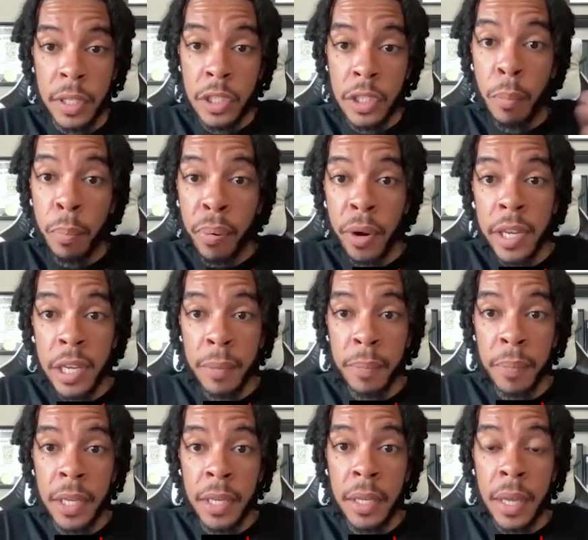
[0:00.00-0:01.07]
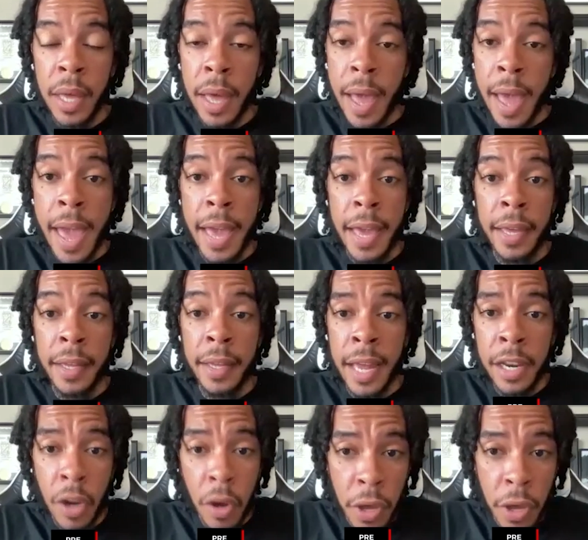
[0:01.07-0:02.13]
So pre could be, hey,
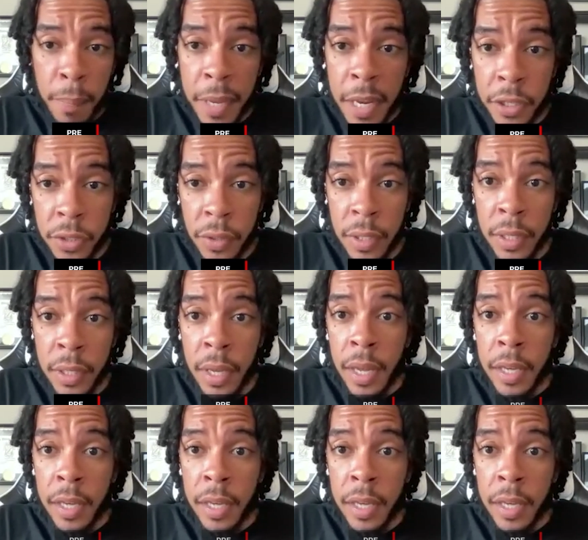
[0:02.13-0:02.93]
and know your ministry.